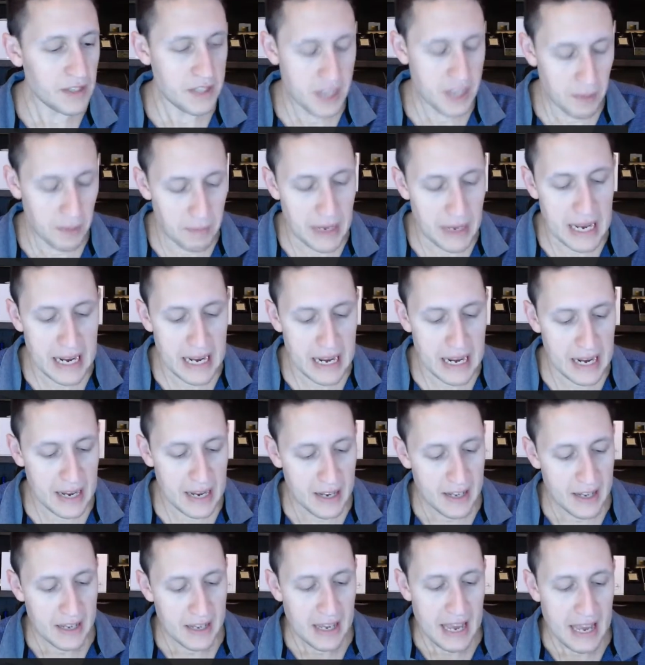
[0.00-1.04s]
to
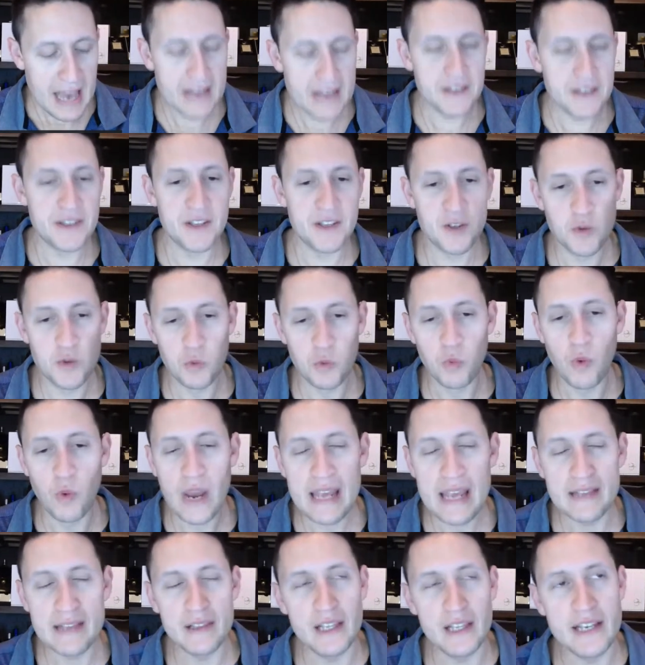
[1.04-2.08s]
me, has this
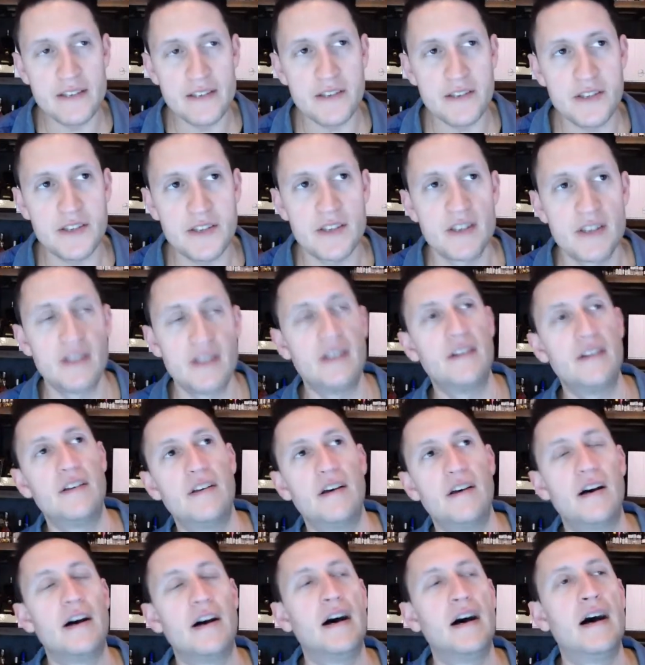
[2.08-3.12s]
weightless
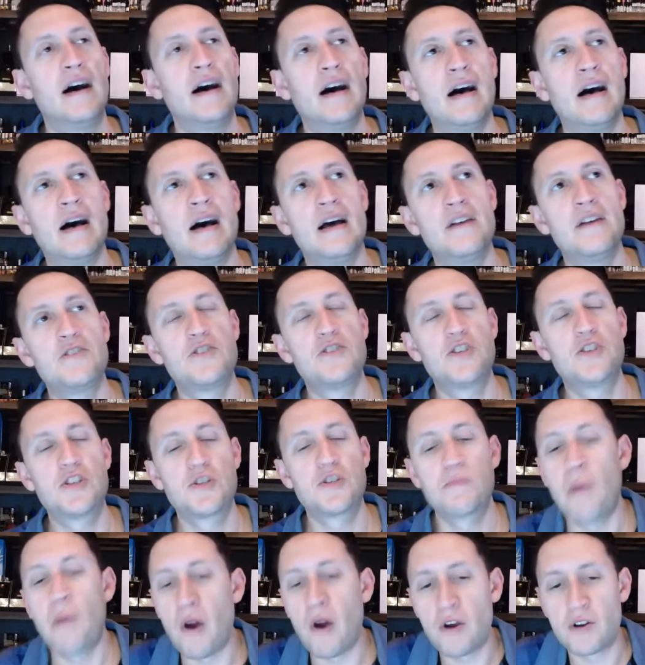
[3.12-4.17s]
uh,
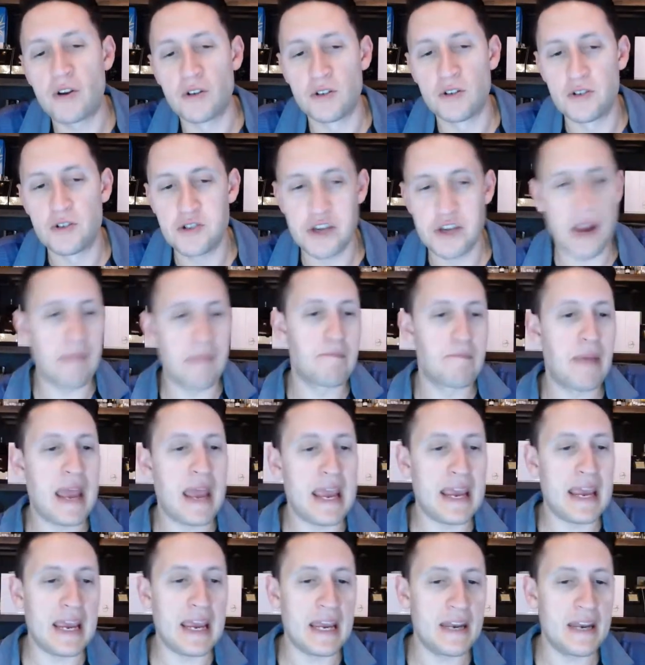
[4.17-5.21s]
sparkle
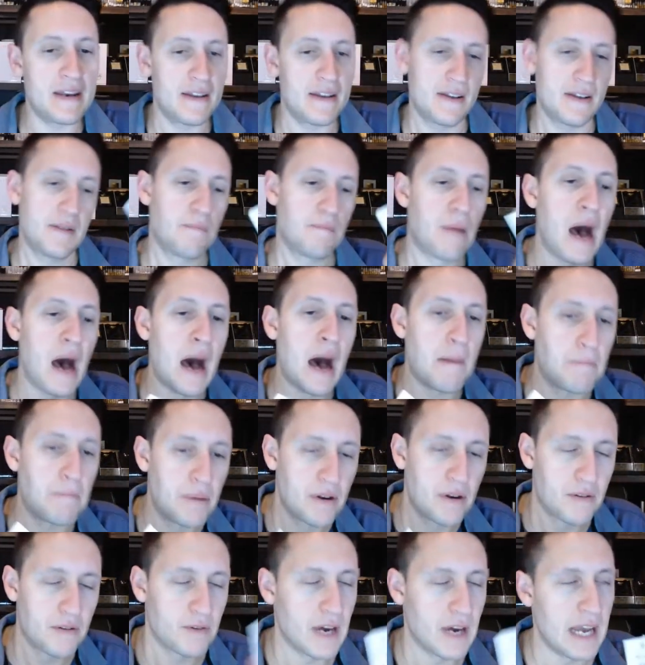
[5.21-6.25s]
champagne pop,
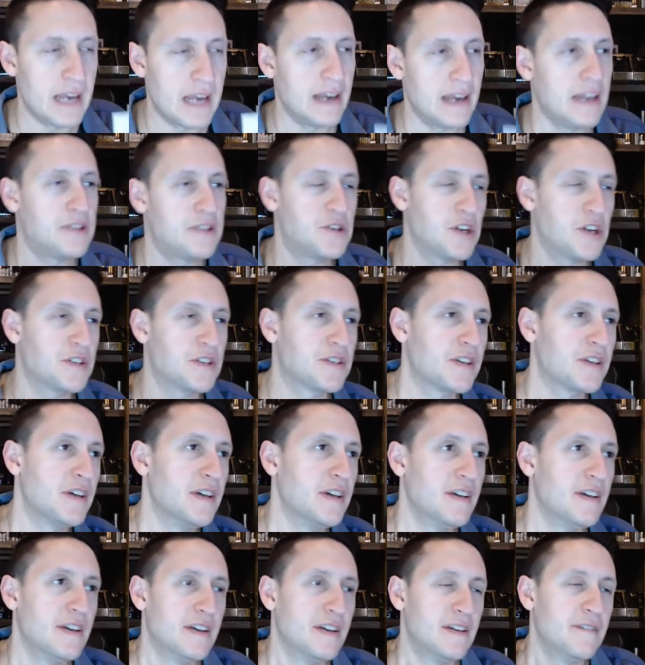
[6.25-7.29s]
right? It just,
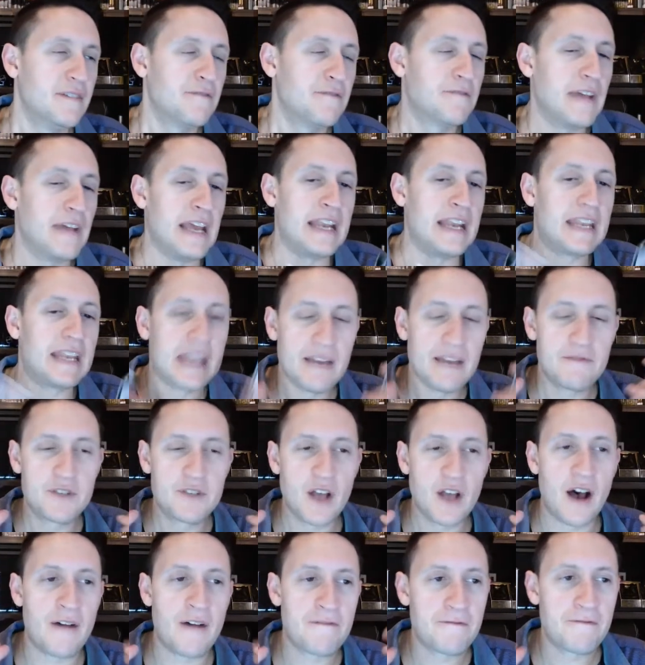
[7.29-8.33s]
it
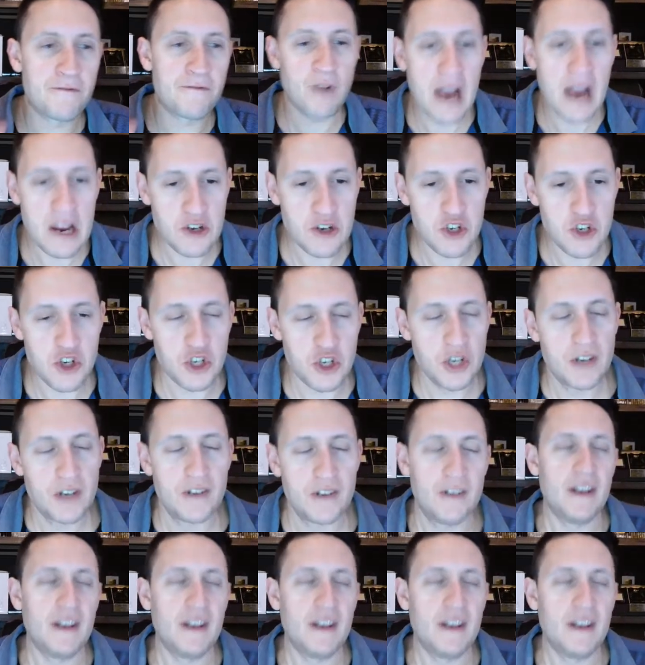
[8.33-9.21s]
gives off fresh.